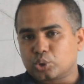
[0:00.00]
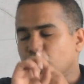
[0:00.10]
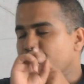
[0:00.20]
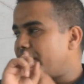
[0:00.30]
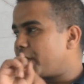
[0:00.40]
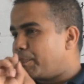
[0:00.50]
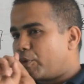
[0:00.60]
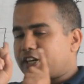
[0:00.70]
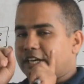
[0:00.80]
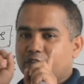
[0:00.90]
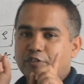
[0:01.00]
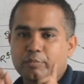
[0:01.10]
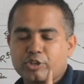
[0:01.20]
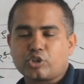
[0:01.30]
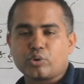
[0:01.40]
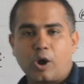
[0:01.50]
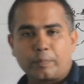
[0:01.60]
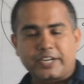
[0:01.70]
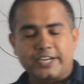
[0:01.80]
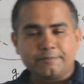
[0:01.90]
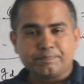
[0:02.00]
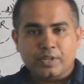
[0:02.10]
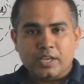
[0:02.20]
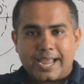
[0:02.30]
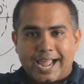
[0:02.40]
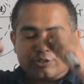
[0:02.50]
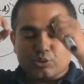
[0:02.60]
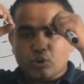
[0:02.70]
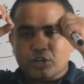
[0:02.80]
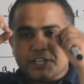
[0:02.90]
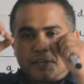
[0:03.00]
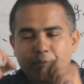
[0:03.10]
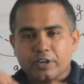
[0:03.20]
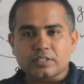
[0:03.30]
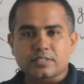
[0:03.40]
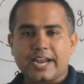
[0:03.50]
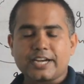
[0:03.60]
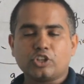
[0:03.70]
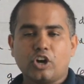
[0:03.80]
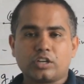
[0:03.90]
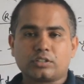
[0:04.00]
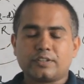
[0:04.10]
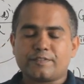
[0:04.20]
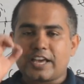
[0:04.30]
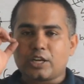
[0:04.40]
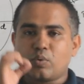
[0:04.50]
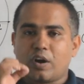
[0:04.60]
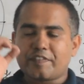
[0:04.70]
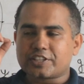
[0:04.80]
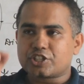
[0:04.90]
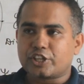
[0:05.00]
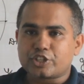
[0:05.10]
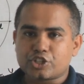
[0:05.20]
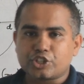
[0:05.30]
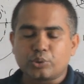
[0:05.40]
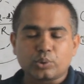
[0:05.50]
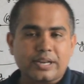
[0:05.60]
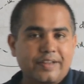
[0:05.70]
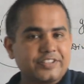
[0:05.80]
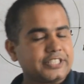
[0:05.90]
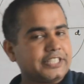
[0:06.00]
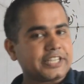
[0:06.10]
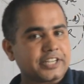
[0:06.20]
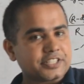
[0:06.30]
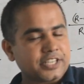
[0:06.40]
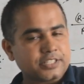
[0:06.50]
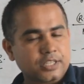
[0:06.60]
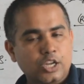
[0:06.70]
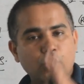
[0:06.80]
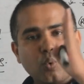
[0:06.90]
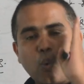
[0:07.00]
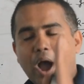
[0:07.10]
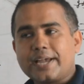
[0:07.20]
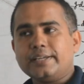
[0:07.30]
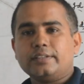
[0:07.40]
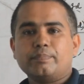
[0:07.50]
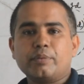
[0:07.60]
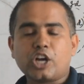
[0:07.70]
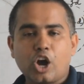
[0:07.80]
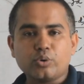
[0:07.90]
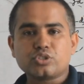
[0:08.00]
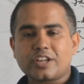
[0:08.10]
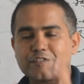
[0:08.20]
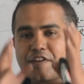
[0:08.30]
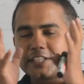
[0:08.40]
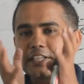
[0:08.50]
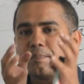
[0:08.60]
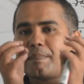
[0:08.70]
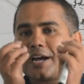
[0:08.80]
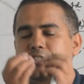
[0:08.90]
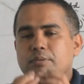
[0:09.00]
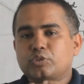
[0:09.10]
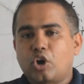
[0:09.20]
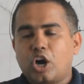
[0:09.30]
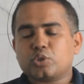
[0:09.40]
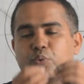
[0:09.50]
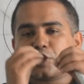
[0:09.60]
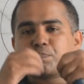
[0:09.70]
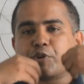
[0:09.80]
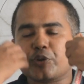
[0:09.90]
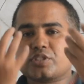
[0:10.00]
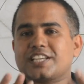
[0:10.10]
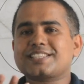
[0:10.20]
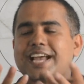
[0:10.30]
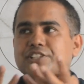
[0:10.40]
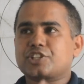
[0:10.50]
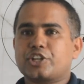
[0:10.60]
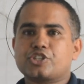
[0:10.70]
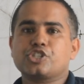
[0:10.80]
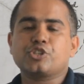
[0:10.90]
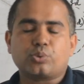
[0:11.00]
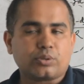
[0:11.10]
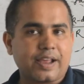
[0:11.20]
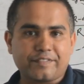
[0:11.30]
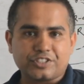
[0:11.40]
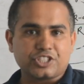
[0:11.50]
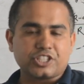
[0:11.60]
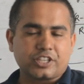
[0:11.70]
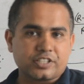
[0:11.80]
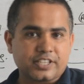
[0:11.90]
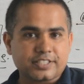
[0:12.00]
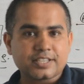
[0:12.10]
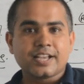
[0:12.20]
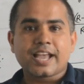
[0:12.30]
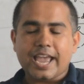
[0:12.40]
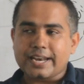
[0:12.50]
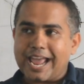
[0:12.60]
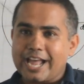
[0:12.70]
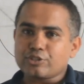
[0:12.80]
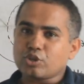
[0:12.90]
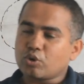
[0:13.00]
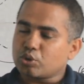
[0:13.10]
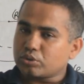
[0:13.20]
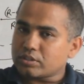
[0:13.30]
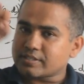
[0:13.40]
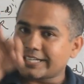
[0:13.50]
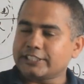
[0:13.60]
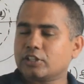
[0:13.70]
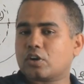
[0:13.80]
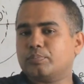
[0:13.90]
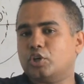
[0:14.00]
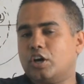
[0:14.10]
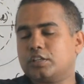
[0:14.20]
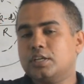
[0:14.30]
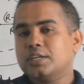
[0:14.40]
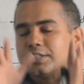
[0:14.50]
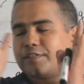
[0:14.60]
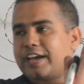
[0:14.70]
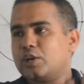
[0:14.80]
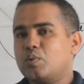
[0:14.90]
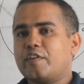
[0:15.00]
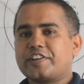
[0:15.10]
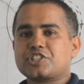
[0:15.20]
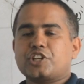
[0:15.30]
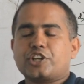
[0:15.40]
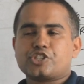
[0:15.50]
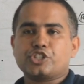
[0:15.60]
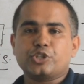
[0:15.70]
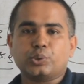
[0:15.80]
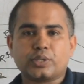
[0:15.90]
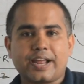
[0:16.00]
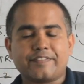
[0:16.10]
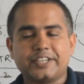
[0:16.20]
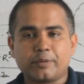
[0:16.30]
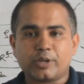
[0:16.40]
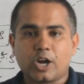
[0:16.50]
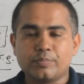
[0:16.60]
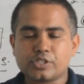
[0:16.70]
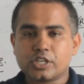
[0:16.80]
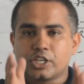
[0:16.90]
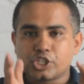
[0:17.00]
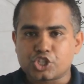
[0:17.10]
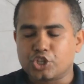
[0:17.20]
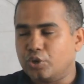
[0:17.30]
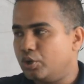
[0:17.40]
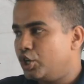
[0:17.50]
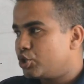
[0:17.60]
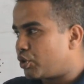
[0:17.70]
So two very important information we obtained. As you go deeper inside the earth, the value of acceleration due to gravity decreases. Why? Because the effective mass of the earth which produces acceleration due to gravity decreases, and as you go to the center of the earth, the value of acceleration due to gravity becomes 0.